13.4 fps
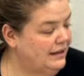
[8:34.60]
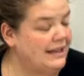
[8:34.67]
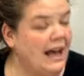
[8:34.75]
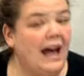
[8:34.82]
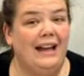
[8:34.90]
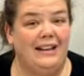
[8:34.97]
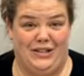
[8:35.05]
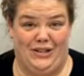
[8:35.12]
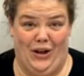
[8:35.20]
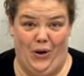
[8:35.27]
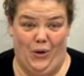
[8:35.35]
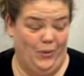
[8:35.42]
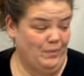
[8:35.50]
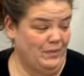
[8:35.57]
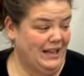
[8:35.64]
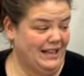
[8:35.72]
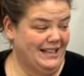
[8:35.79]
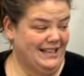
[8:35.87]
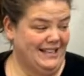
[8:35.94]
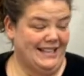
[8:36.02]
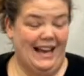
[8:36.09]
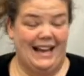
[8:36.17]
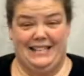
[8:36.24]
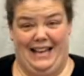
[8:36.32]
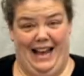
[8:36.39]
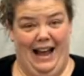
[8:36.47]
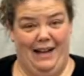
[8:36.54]
Yeah. So,
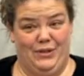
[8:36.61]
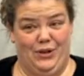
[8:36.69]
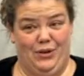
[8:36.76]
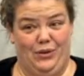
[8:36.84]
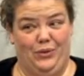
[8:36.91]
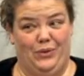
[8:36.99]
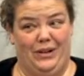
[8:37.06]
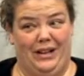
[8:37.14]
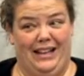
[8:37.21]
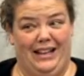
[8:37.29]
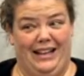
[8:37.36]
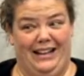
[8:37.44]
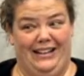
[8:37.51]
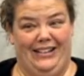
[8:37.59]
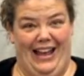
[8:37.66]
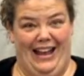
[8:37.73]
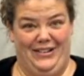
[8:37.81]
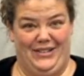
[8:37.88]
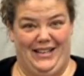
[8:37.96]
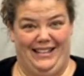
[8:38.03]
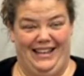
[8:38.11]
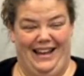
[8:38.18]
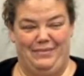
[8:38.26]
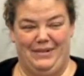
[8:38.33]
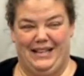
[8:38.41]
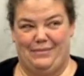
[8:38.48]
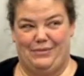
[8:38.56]
Zaza, I'm so glad you said
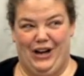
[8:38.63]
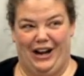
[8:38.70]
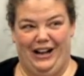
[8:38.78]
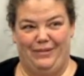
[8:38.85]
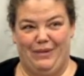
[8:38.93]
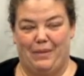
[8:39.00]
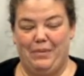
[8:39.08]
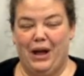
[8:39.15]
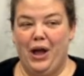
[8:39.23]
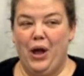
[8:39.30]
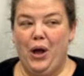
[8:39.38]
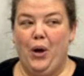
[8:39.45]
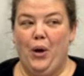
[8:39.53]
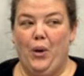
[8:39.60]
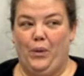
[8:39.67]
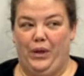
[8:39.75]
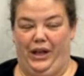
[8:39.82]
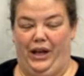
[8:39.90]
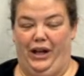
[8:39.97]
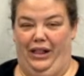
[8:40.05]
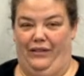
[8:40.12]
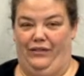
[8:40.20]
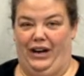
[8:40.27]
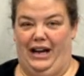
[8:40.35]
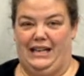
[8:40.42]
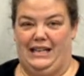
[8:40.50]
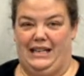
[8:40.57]
that because I'm trying to come up with a
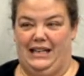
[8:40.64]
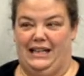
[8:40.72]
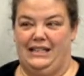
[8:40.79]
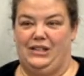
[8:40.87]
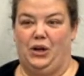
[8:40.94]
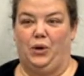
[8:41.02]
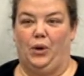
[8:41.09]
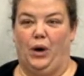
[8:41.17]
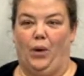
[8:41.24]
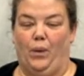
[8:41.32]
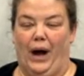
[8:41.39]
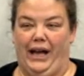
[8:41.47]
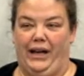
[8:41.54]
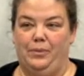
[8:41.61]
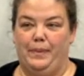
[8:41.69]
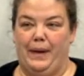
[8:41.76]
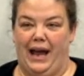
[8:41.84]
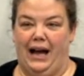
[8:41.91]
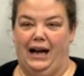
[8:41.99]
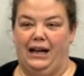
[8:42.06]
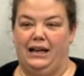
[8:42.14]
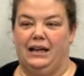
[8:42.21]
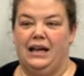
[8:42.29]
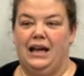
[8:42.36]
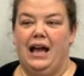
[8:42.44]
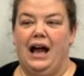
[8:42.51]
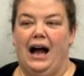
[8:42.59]
clever idea. So, a while back,
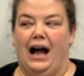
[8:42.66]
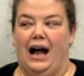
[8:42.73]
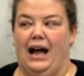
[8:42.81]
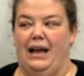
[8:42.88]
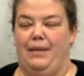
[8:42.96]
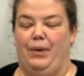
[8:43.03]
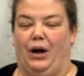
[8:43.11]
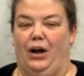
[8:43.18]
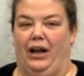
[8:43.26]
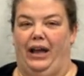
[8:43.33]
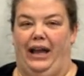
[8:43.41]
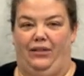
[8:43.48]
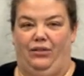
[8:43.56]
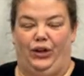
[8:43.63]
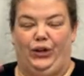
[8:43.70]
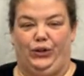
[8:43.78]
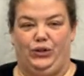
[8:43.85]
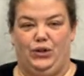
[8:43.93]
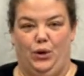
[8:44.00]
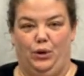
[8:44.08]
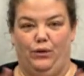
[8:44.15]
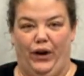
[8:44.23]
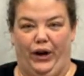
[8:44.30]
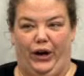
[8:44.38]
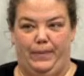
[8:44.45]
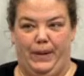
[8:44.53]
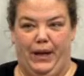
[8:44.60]
I bought a little tooth
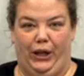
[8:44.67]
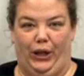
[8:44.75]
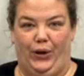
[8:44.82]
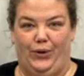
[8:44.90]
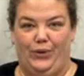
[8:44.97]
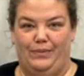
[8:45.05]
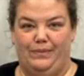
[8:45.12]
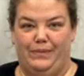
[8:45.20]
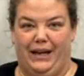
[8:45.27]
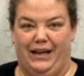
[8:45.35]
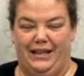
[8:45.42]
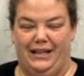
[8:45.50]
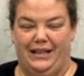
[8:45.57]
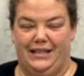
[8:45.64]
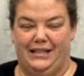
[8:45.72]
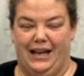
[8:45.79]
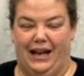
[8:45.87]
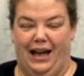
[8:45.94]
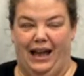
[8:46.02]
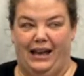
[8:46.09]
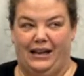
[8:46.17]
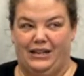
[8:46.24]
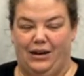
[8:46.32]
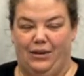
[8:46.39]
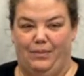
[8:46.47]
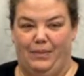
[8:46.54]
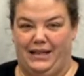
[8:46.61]
fairy pillow because
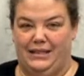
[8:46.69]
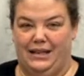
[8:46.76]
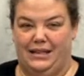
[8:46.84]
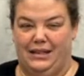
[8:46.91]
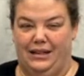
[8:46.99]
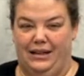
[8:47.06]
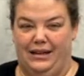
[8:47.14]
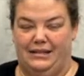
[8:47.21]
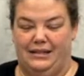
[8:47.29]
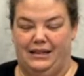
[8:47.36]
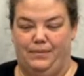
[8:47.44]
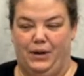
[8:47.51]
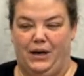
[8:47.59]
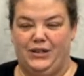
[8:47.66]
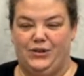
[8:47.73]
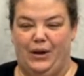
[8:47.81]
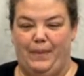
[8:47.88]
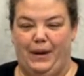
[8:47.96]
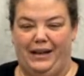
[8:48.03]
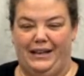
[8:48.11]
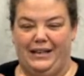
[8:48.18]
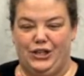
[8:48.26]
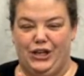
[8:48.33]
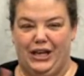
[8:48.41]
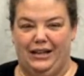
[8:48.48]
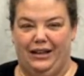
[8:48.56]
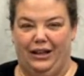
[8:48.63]
my son's a light sleeper. So, I bought
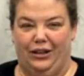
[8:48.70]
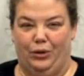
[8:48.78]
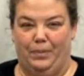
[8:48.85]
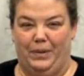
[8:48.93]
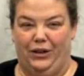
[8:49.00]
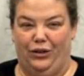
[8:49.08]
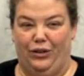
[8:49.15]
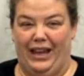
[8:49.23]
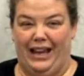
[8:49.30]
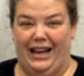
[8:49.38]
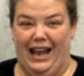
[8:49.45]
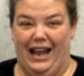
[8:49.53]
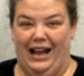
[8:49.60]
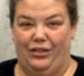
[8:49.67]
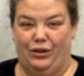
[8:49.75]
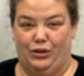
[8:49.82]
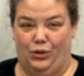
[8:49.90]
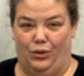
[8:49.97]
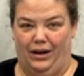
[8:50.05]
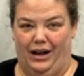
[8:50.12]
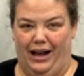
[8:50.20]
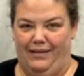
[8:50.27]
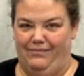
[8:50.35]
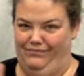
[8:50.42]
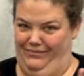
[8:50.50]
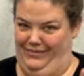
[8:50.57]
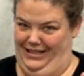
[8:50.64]
each kid like a little pillow they can hang on their
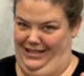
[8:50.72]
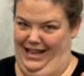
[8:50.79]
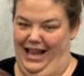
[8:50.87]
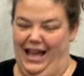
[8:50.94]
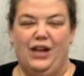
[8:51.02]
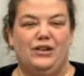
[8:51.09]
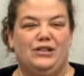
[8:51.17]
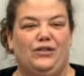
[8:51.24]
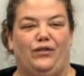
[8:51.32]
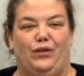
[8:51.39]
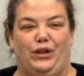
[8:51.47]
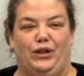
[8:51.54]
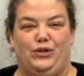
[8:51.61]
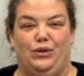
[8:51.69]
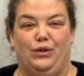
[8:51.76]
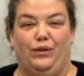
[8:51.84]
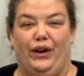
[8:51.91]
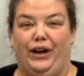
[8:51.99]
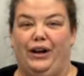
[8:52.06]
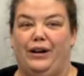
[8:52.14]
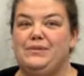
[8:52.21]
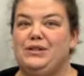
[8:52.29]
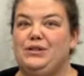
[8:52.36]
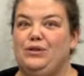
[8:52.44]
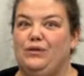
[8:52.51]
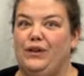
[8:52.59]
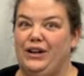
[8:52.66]
doorknob. So, when the tooth fairy comes,
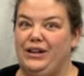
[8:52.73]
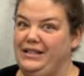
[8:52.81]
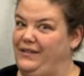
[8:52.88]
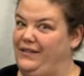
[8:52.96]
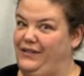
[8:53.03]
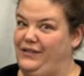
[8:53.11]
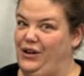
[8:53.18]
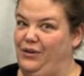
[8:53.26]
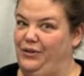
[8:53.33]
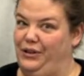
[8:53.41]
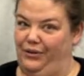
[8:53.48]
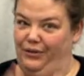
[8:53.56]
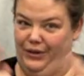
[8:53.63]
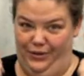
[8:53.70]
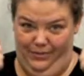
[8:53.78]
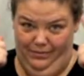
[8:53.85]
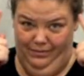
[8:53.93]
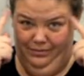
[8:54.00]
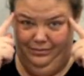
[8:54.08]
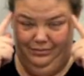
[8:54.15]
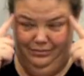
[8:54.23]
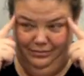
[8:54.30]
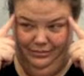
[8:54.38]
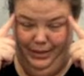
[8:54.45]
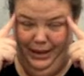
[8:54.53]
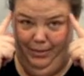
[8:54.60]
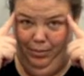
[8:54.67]
the tooth fairy doesn't even have to go in their room.
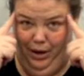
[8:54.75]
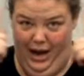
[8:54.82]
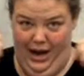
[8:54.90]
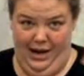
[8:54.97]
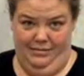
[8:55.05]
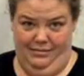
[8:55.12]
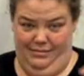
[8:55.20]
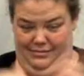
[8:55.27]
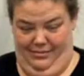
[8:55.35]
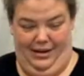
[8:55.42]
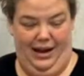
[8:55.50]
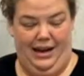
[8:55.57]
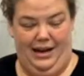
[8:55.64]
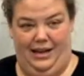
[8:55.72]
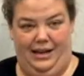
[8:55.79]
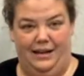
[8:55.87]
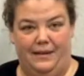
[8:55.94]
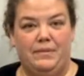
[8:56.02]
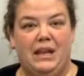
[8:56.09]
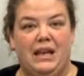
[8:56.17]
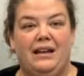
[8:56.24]
Big brain idea.